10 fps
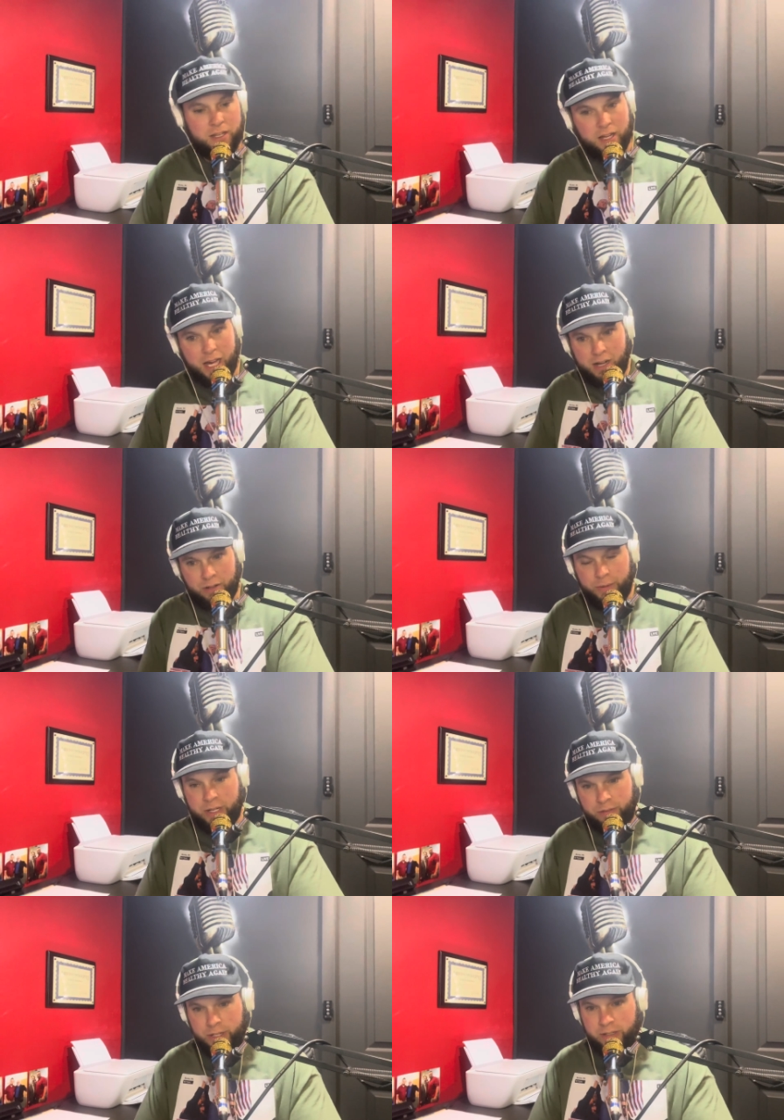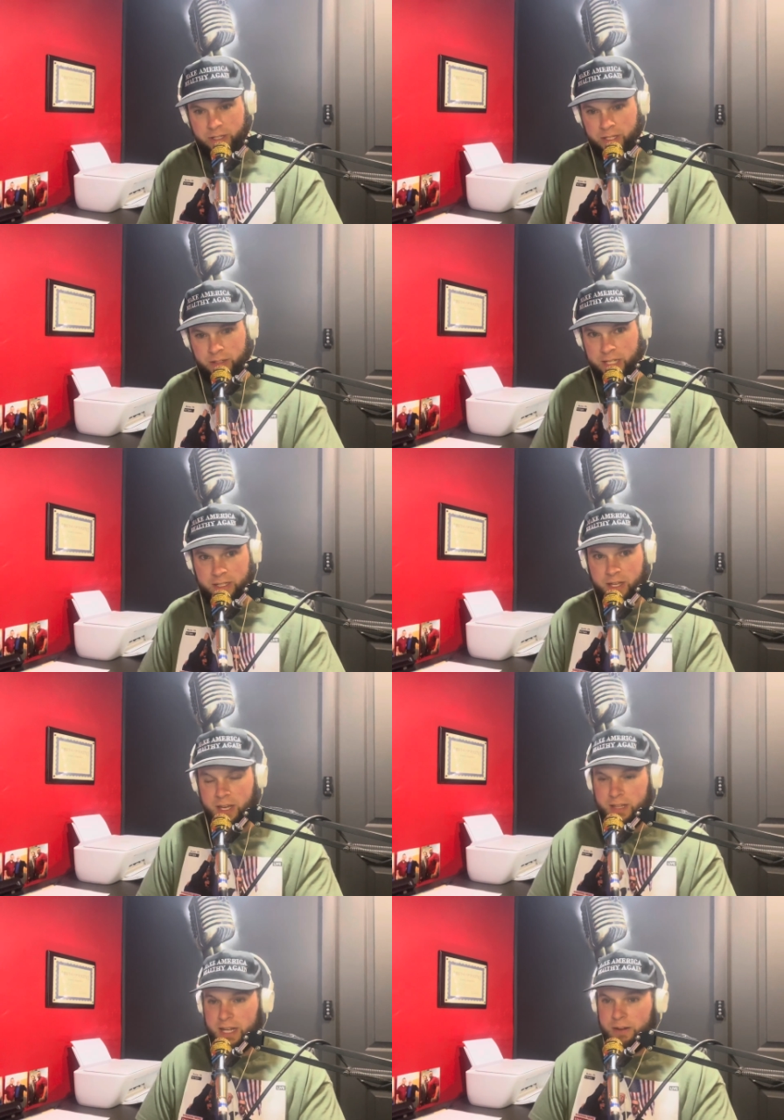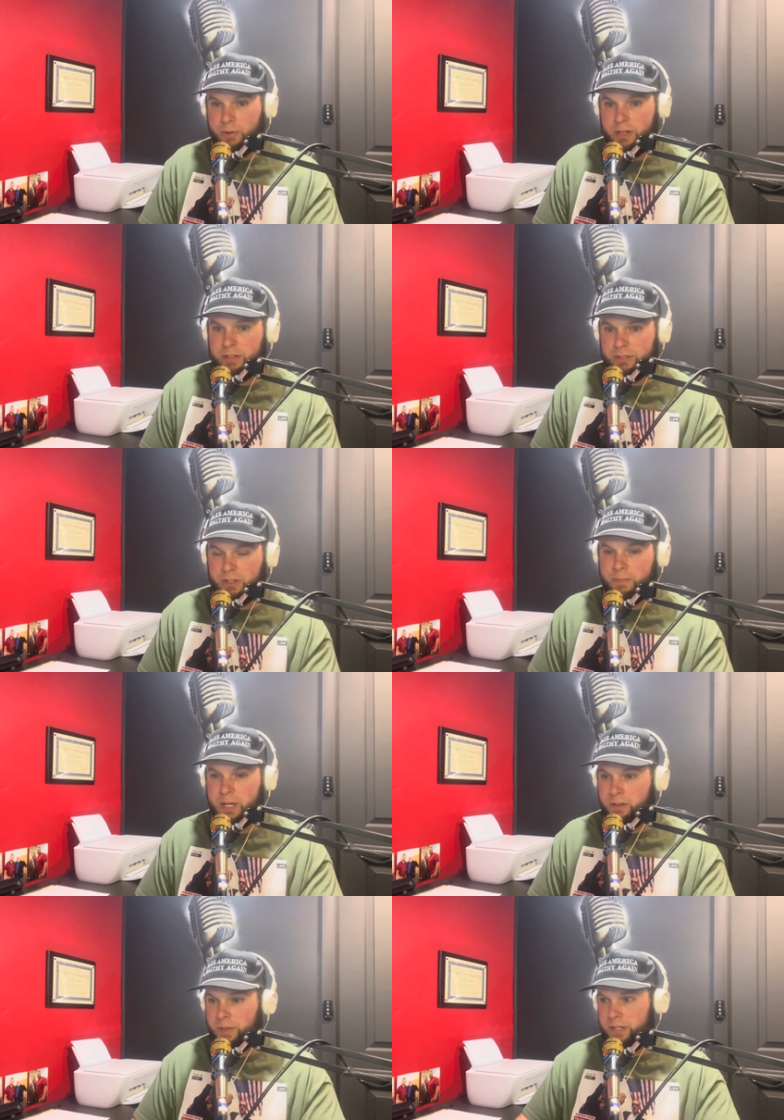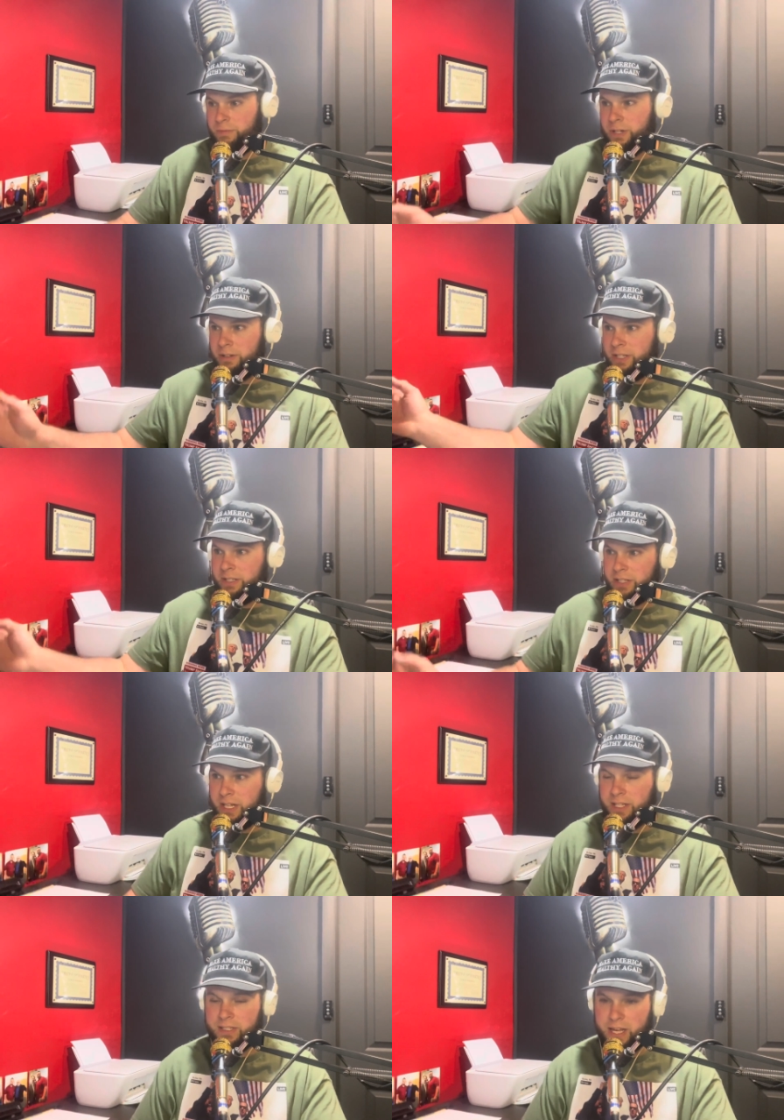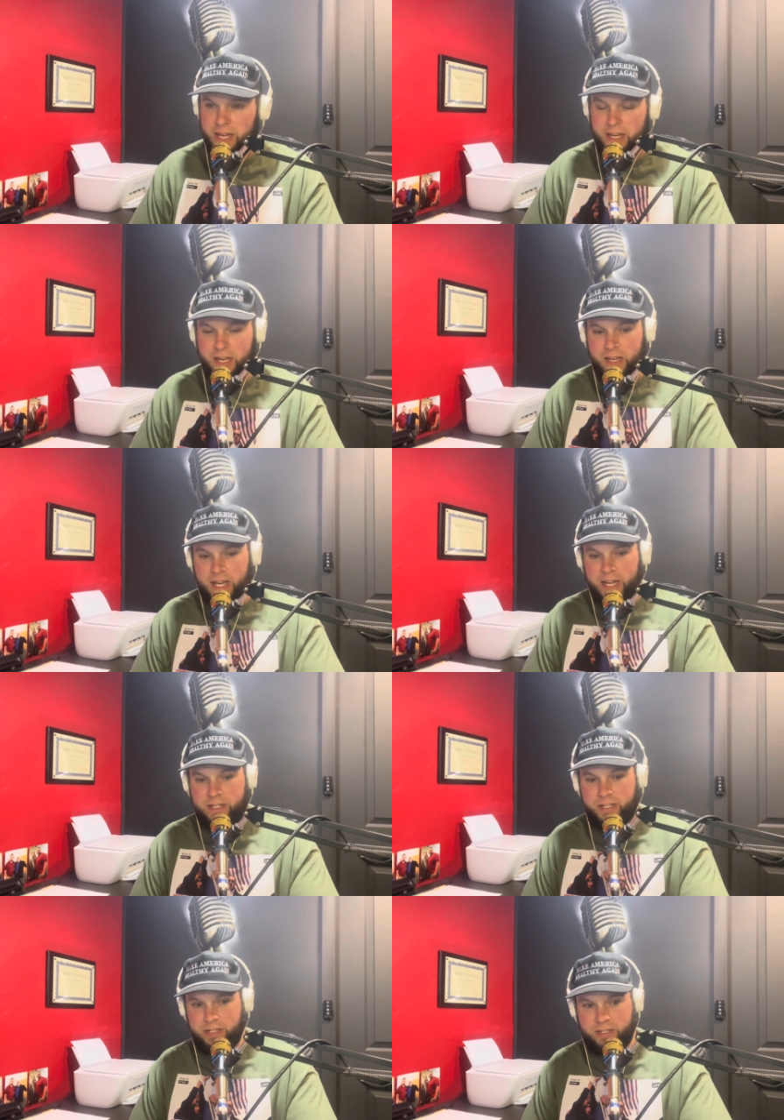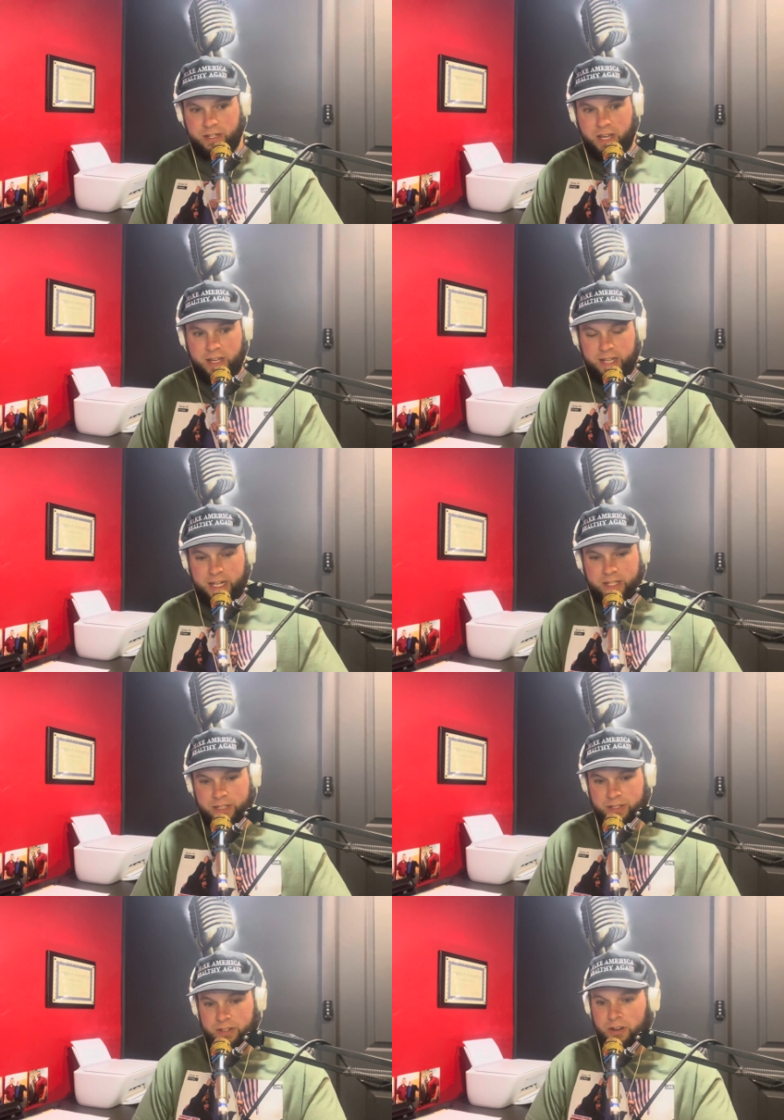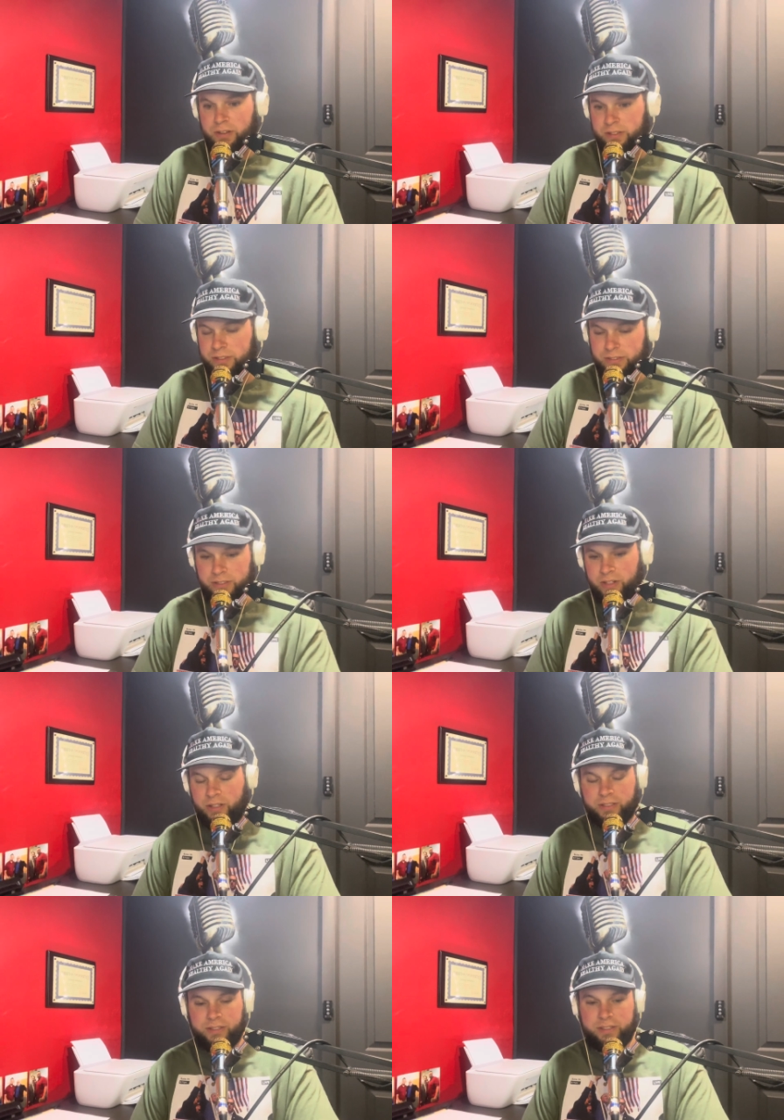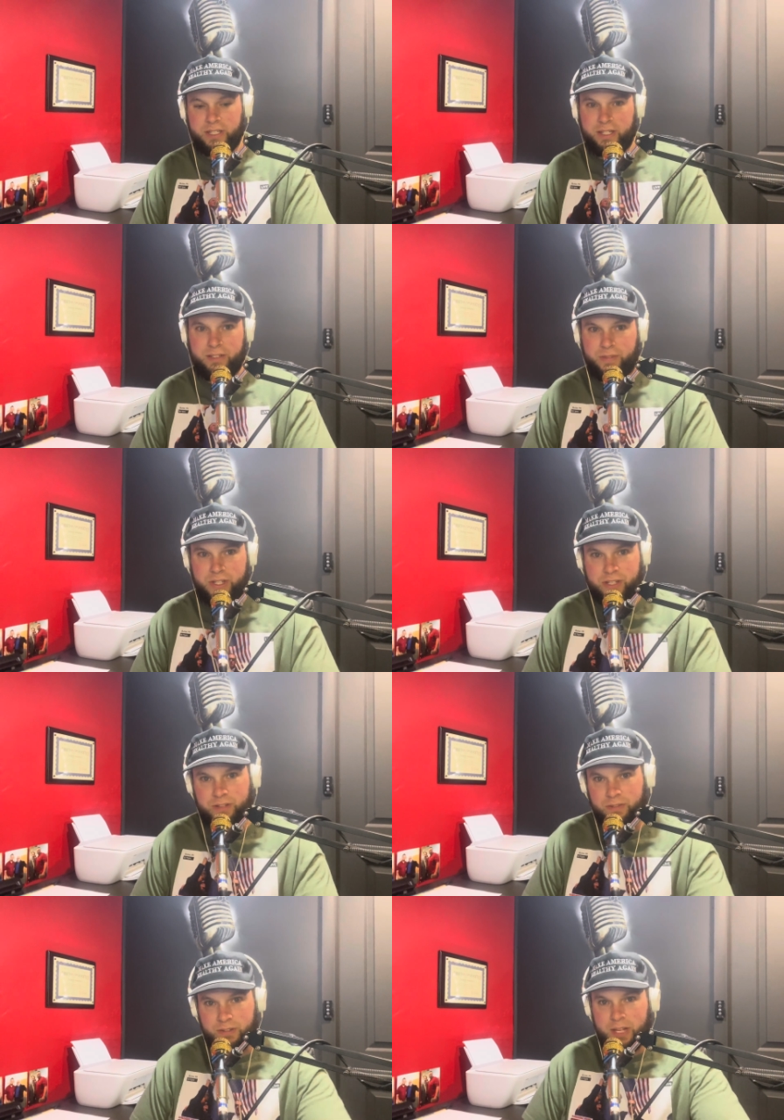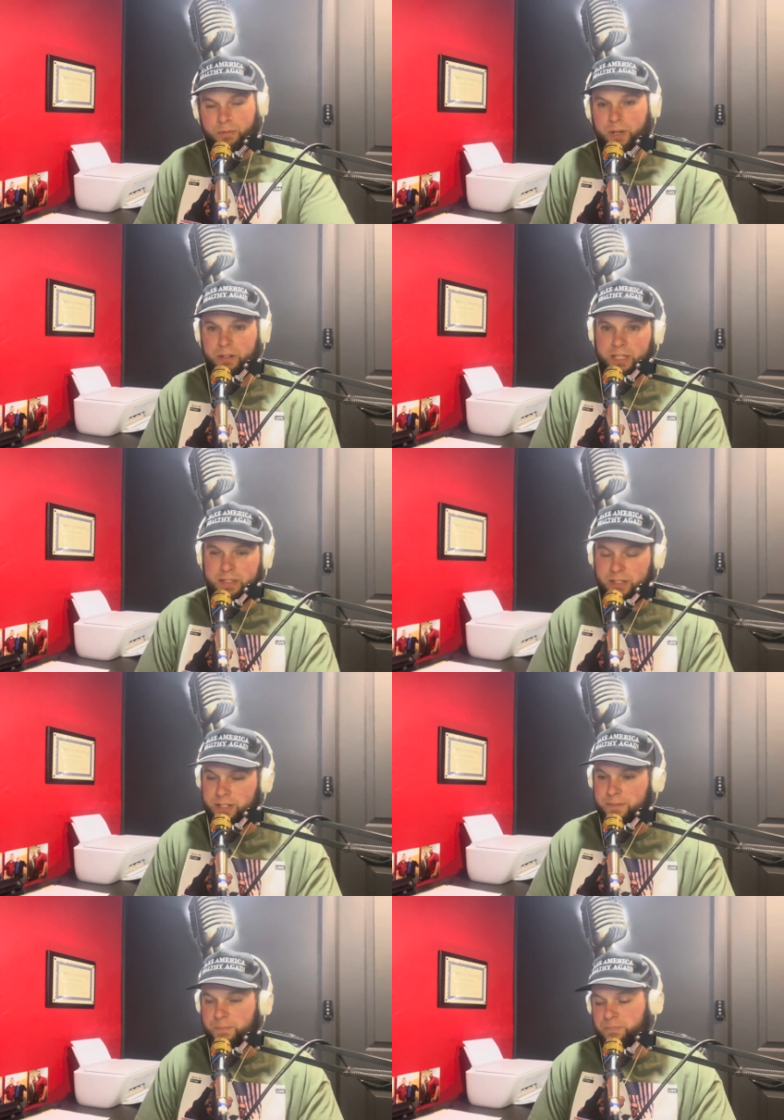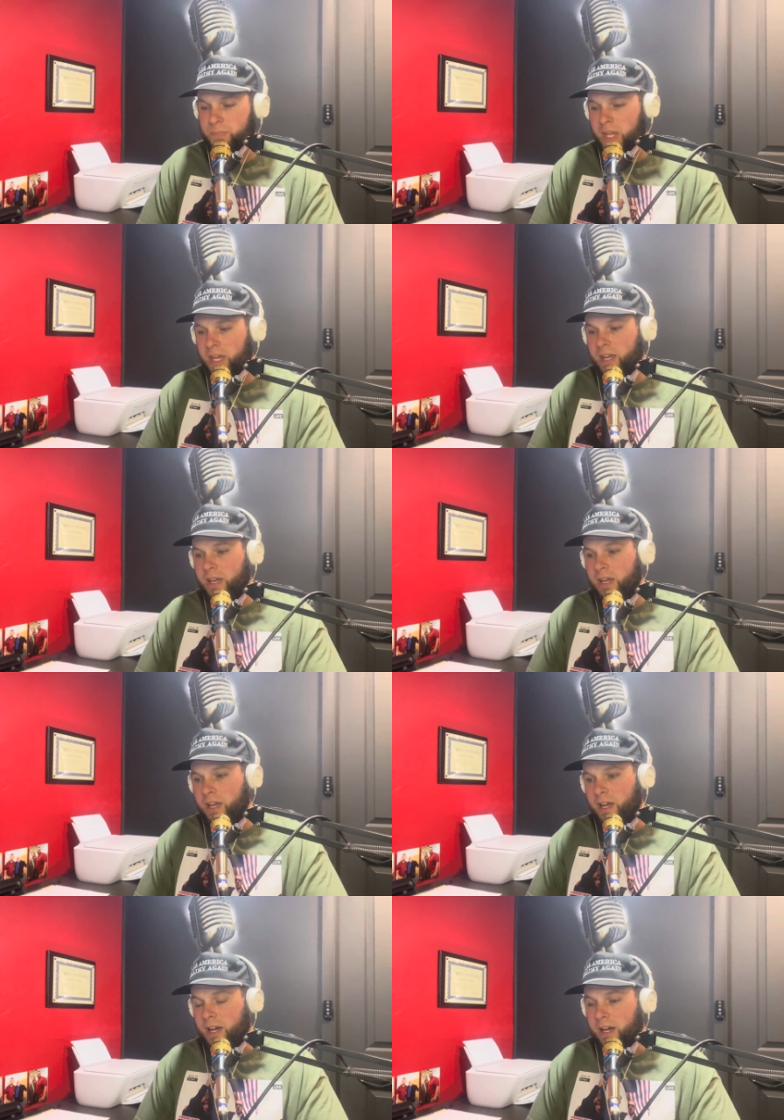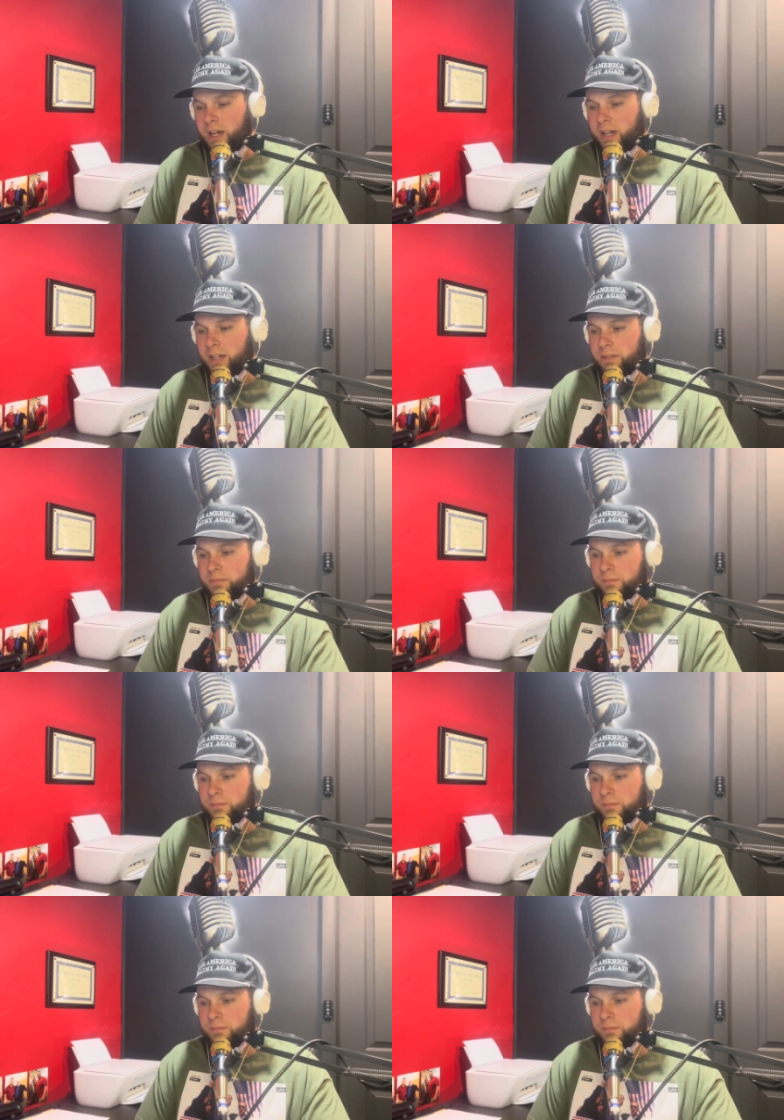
I don't. We don't. We don't need that. That we don't need to talk about it. We, we don't need to get into that. That's just that's just cause causes uh, division, and and we don't need to touch it. Uh,